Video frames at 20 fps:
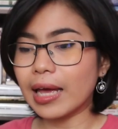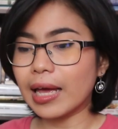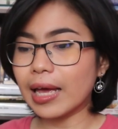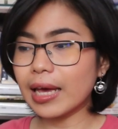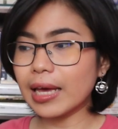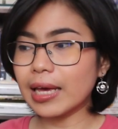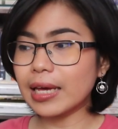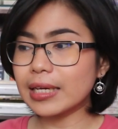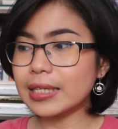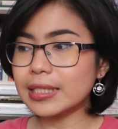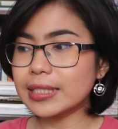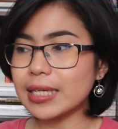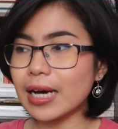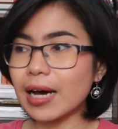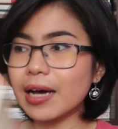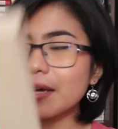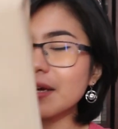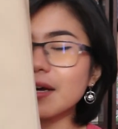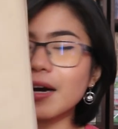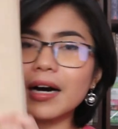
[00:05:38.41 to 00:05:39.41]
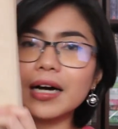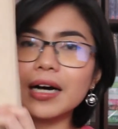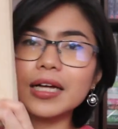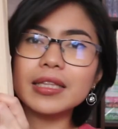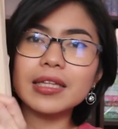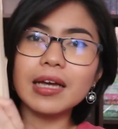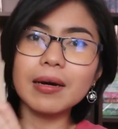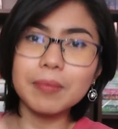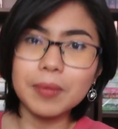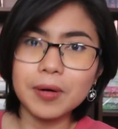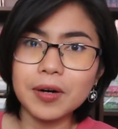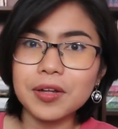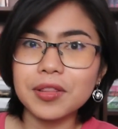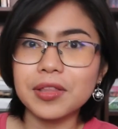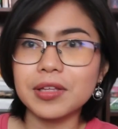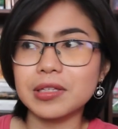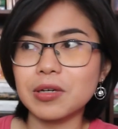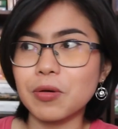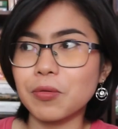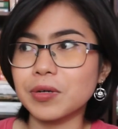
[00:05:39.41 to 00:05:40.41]
And I got a book
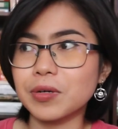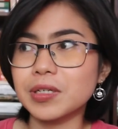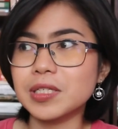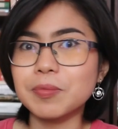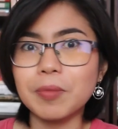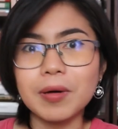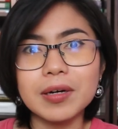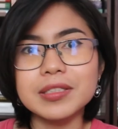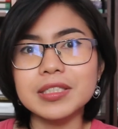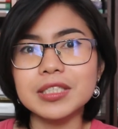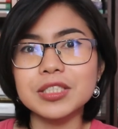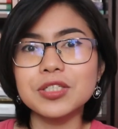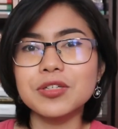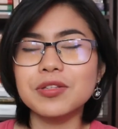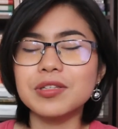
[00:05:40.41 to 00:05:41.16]
that corresponded